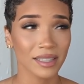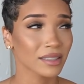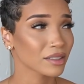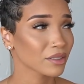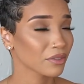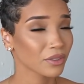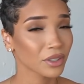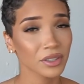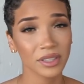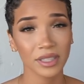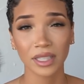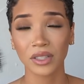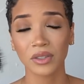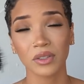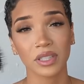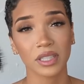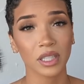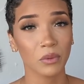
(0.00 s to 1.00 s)
It's the first thing
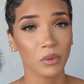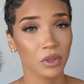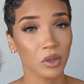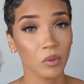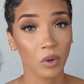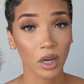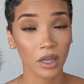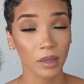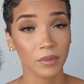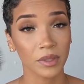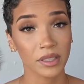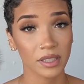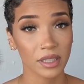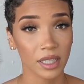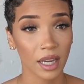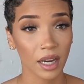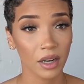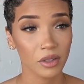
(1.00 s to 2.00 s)
you see when you walk up the
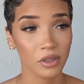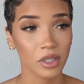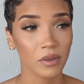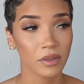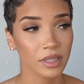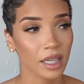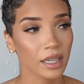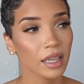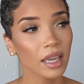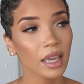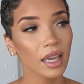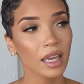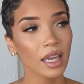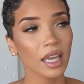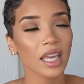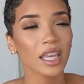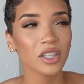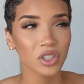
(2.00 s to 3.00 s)
stairs. So I was like,
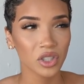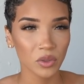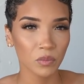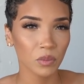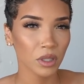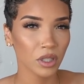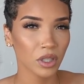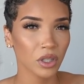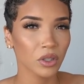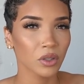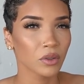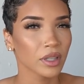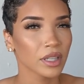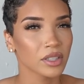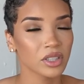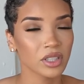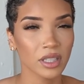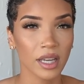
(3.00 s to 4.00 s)
it should be cute.
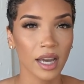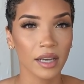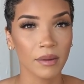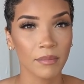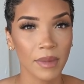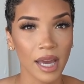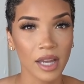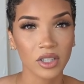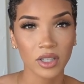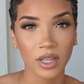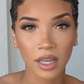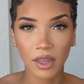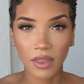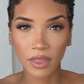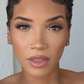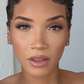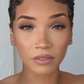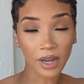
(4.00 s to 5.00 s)
It should kind of match
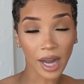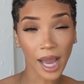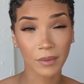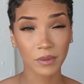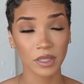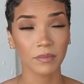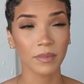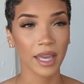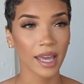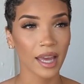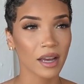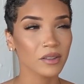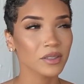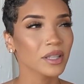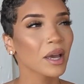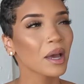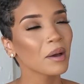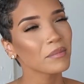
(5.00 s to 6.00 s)
like the vibes of my
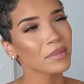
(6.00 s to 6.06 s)
house.